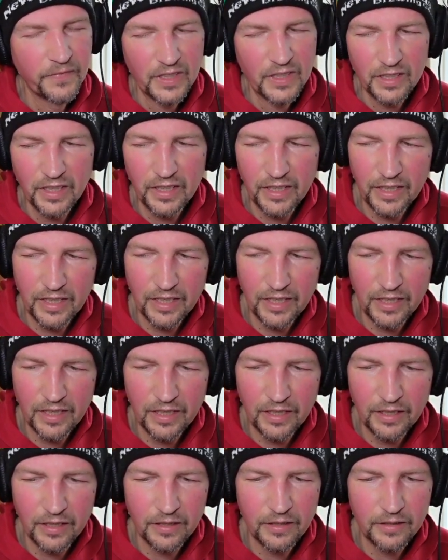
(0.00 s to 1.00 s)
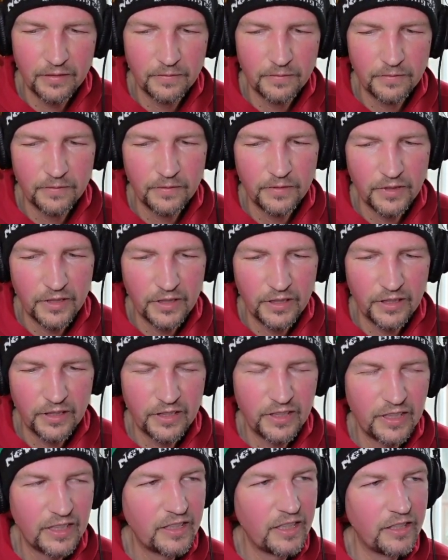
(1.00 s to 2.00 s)
uh,
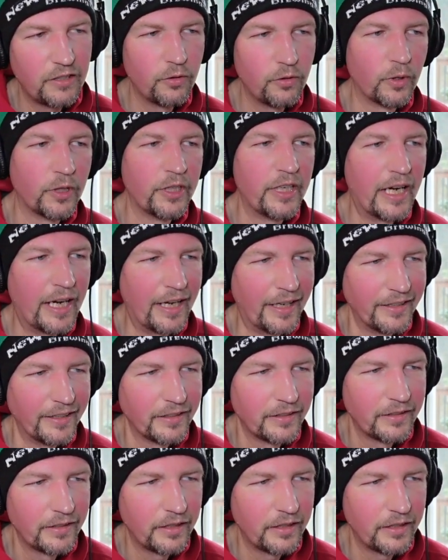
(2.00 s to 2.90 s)
think they do or not.